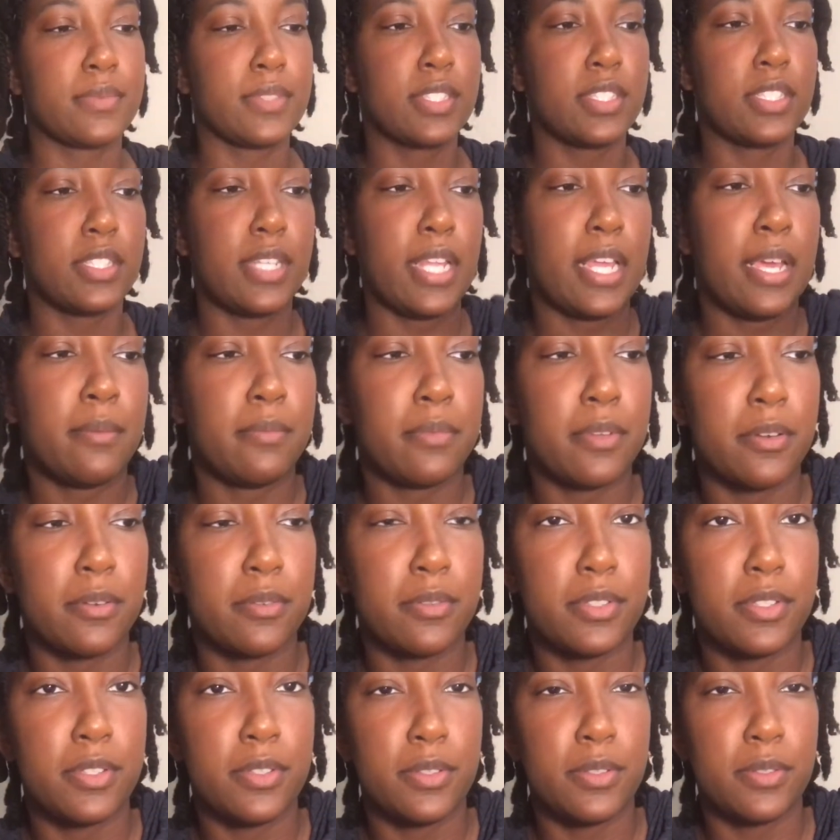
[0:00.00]
So now I'm
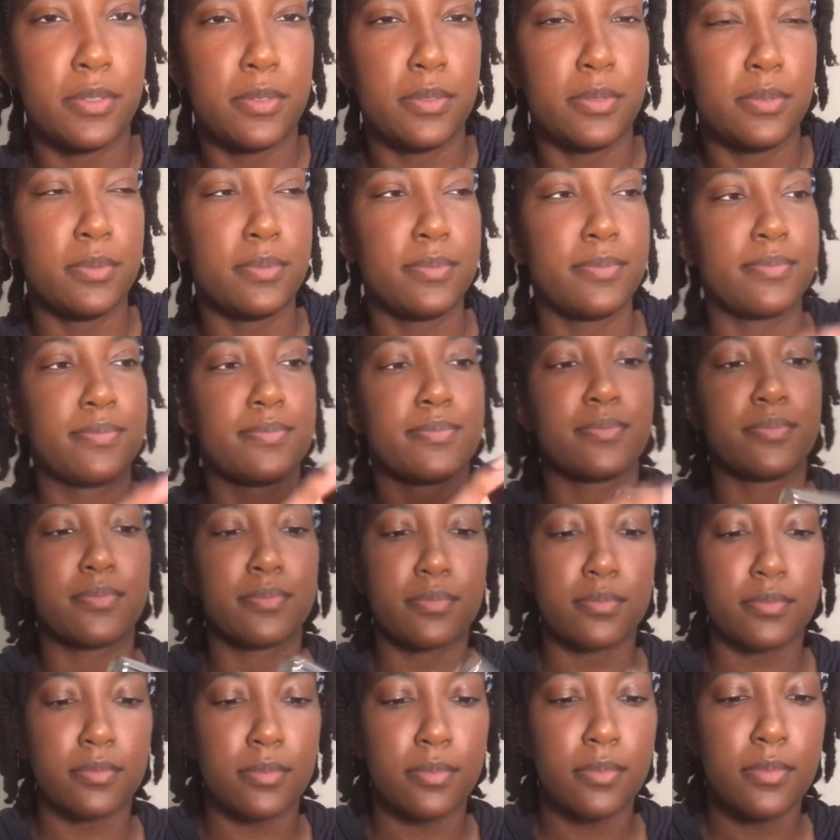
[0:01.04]
going to
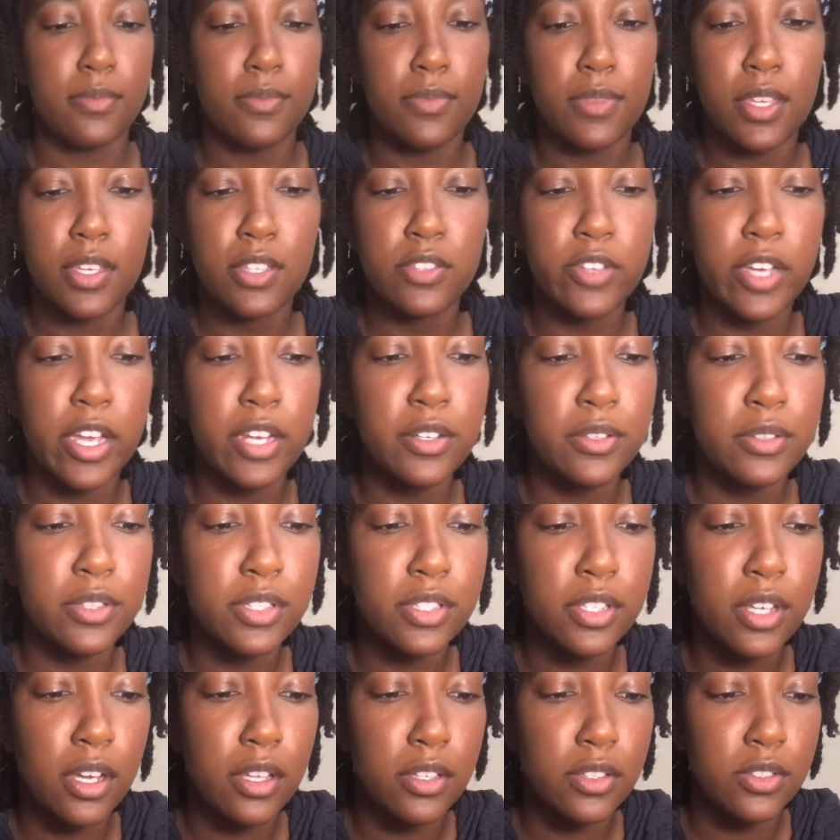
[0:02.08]
try to do this
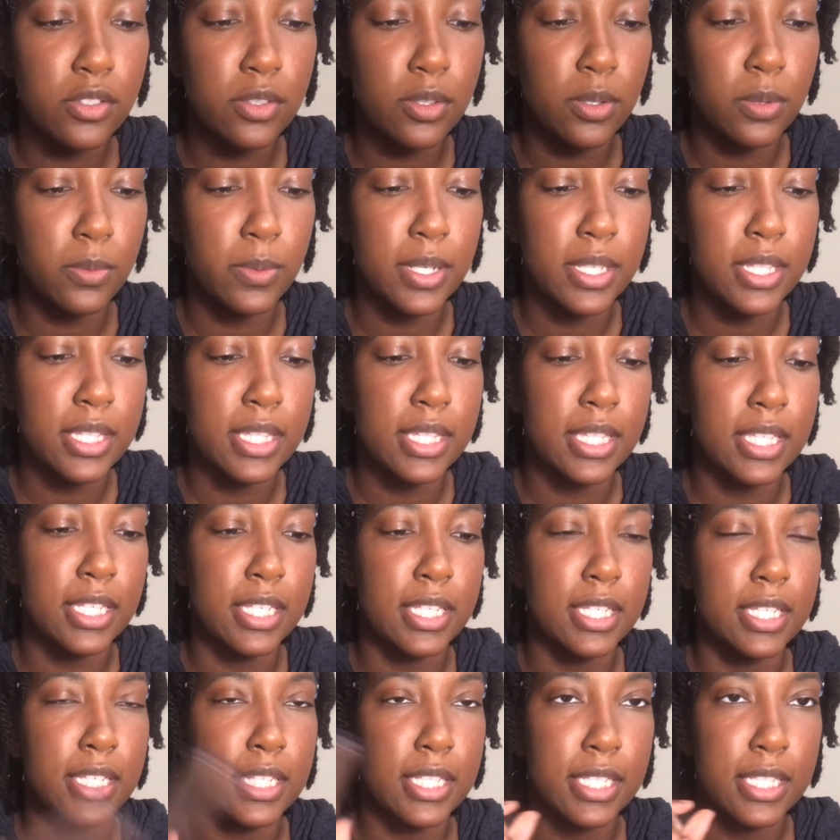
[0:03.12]
contour with
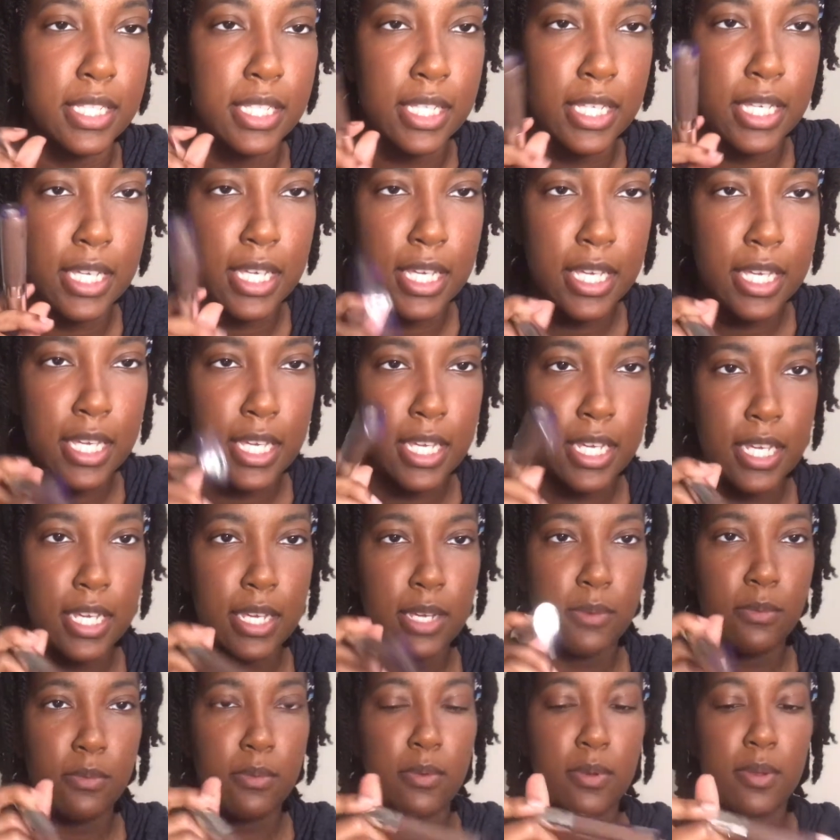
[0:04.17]
the
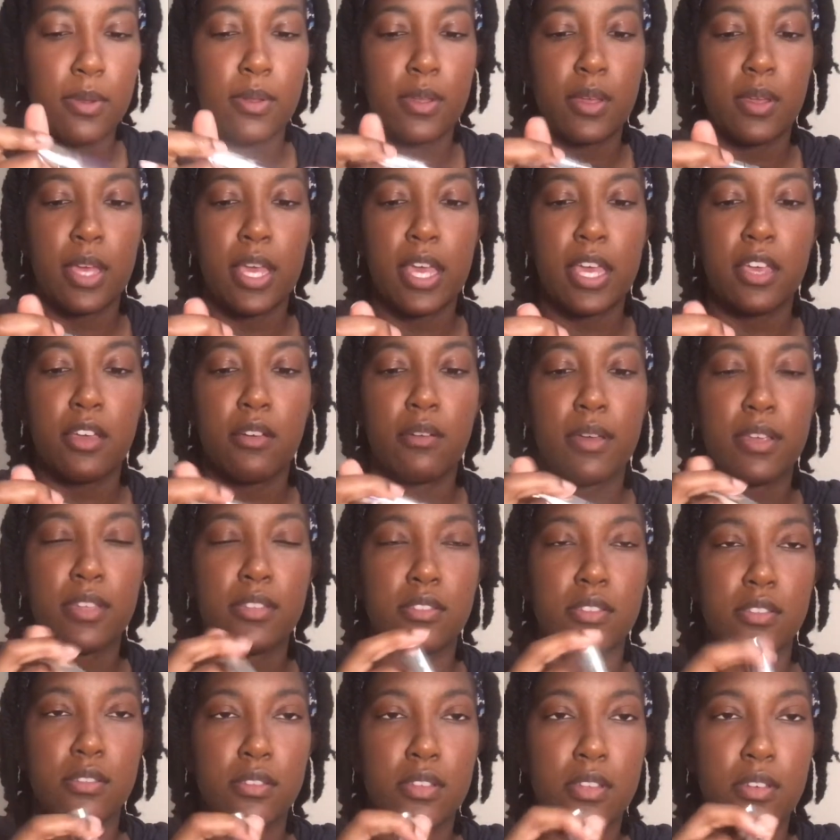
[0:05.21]
AOA
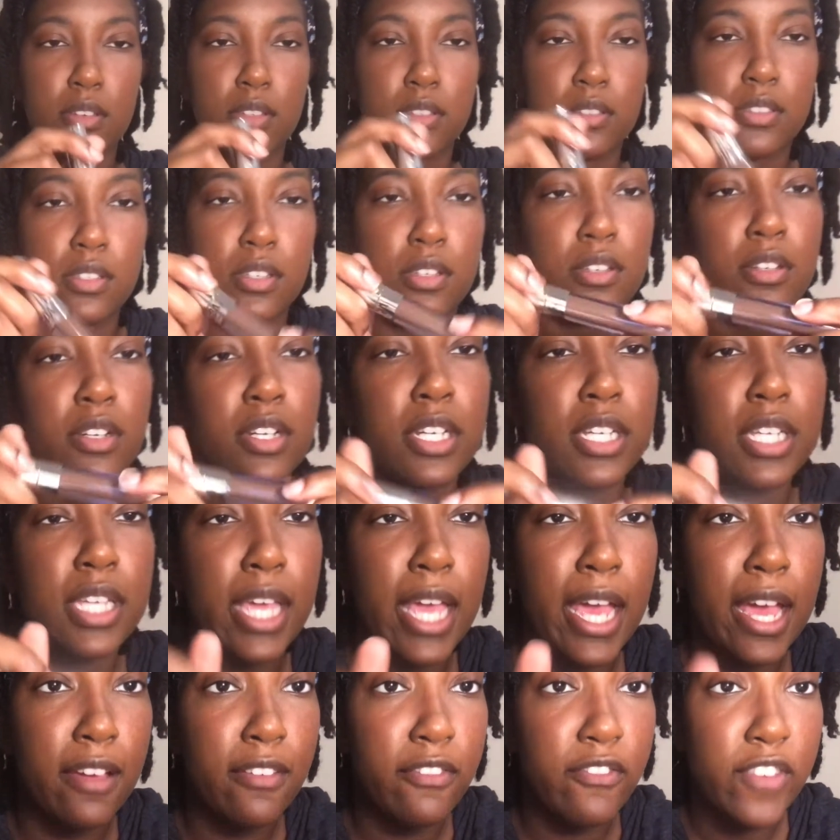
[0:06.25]
Studio Concealer in
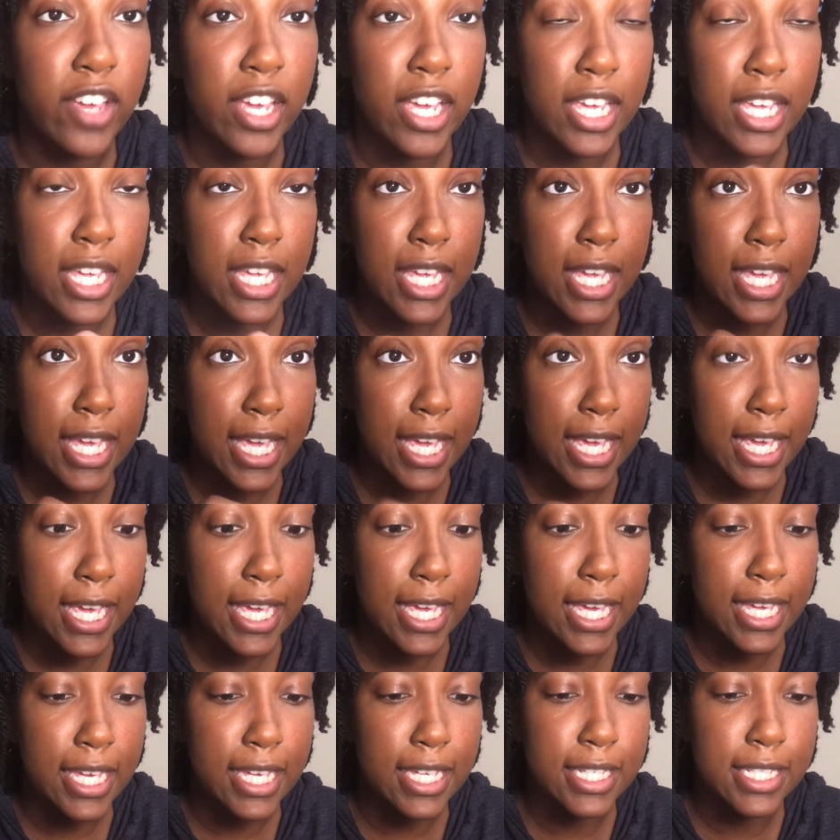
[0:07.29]
Cafe,
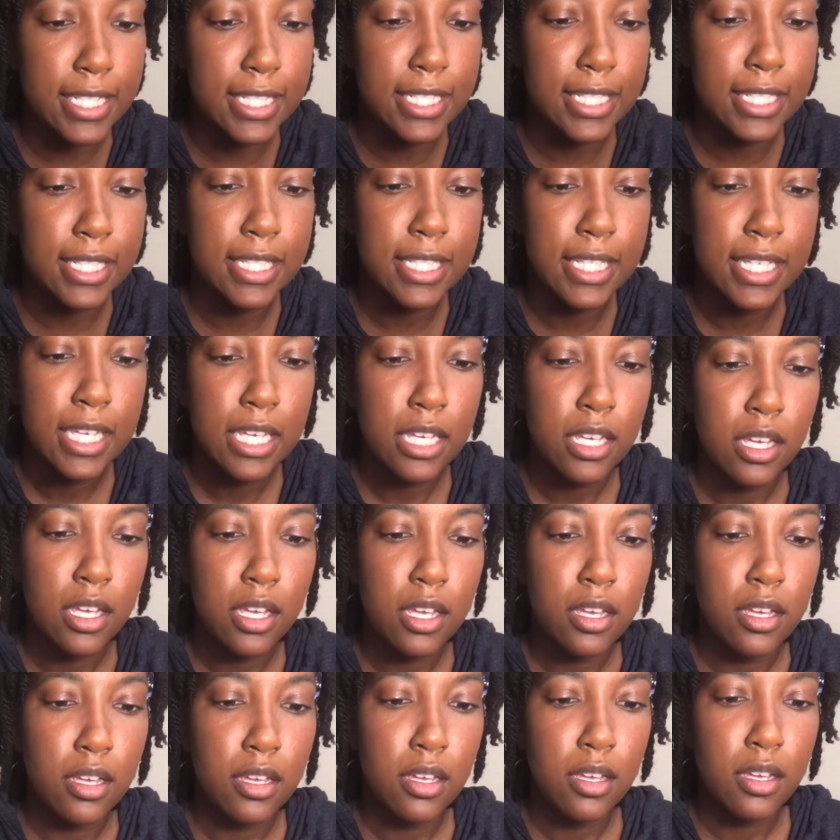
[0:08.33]
and
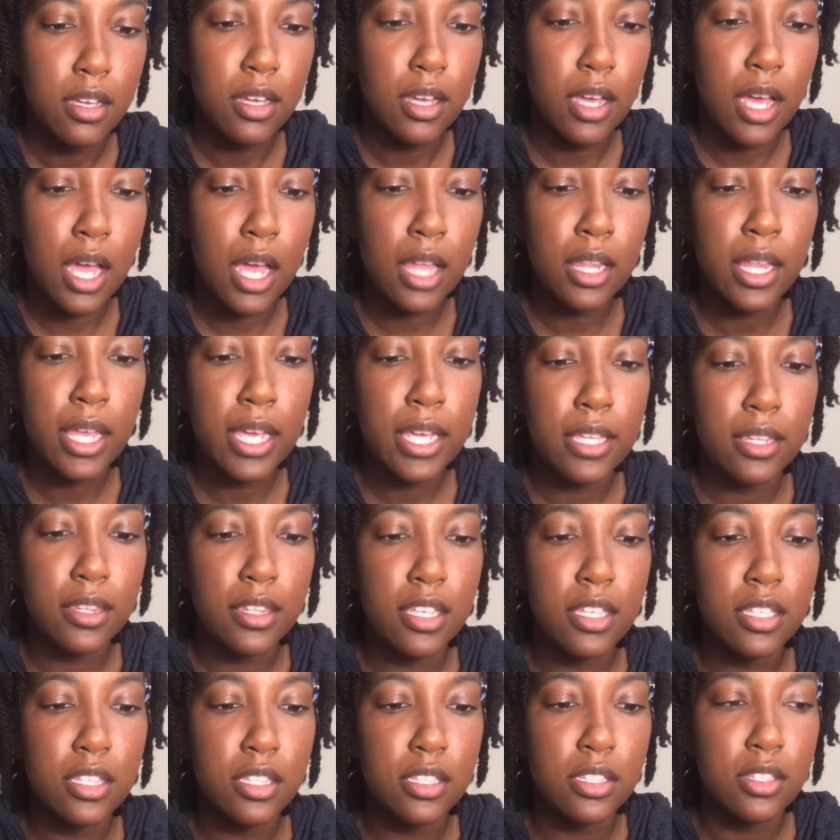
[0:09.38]
I like
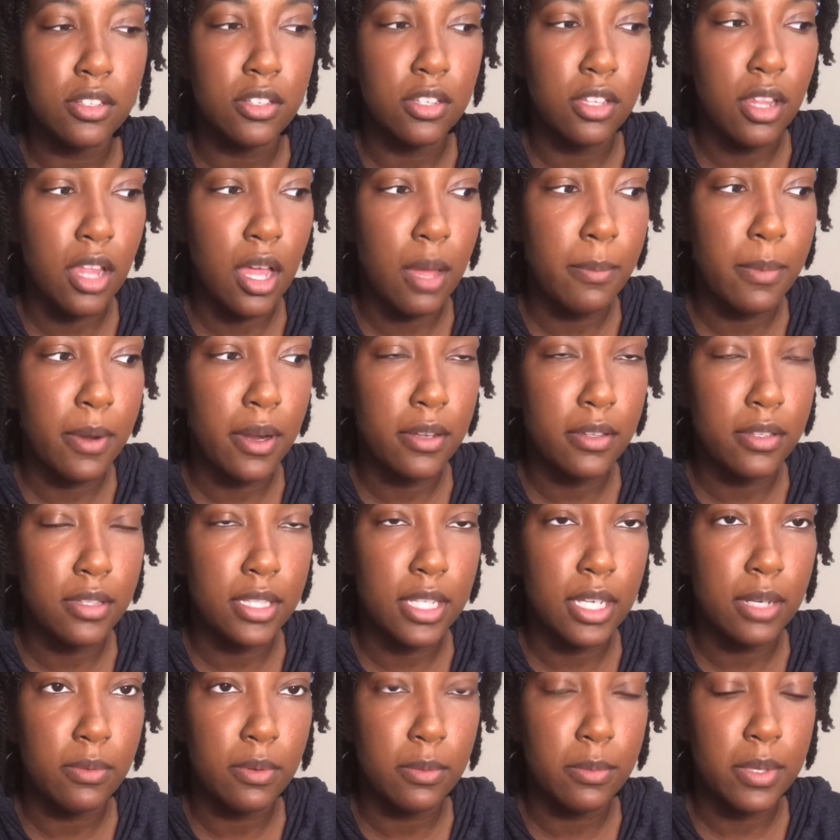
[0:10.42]
these concealer a lot better than
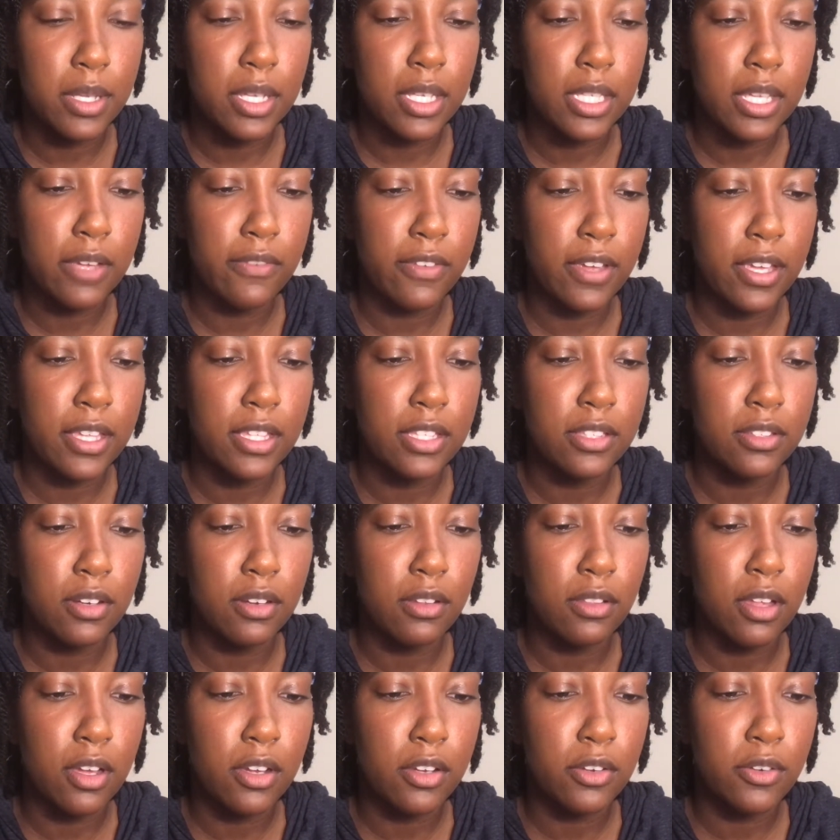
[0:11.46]
that one because I feel like these are a
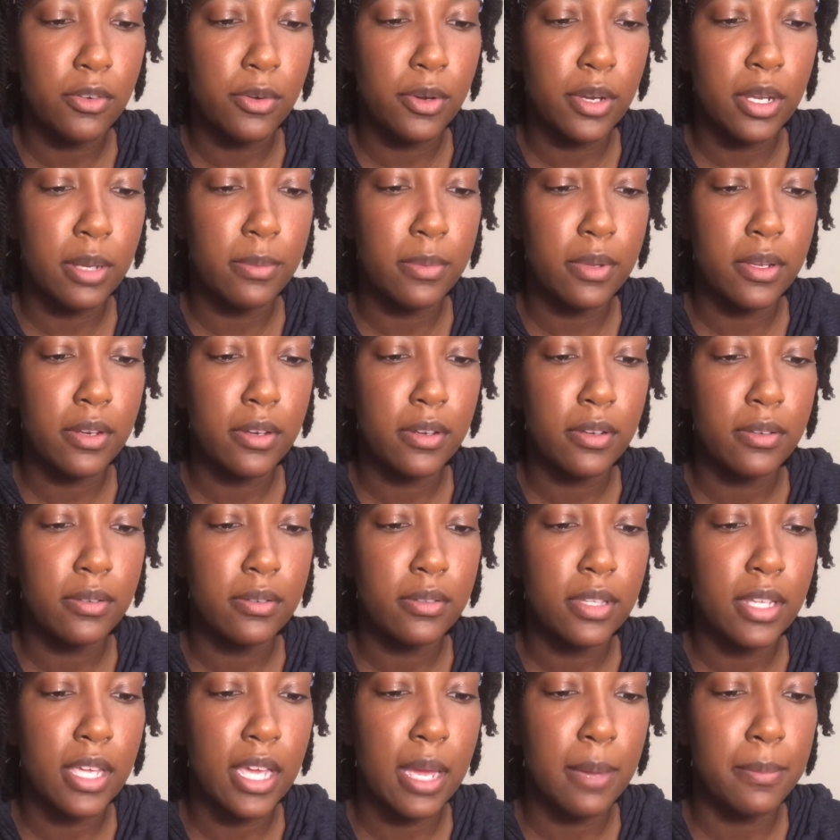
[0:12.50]
lot creamier.
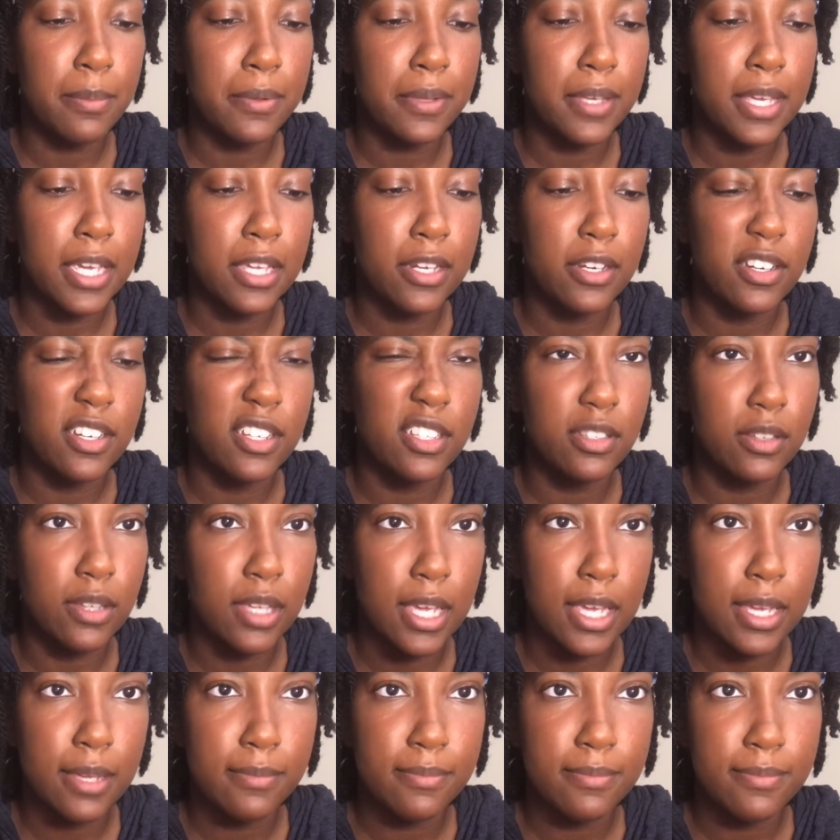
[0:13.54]
The applicator is
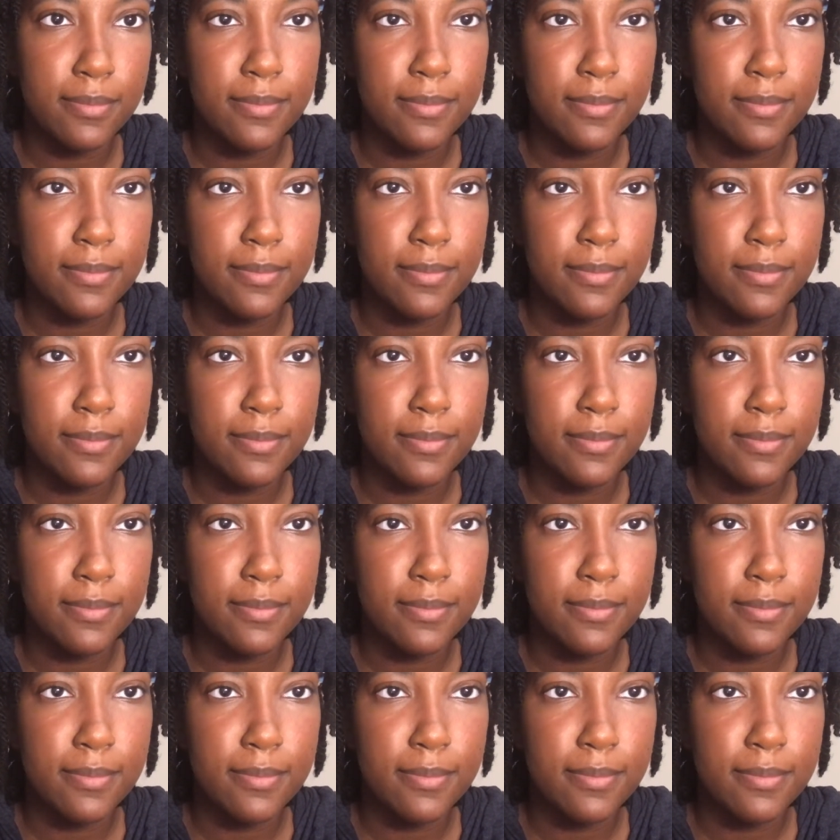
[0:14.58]
okay.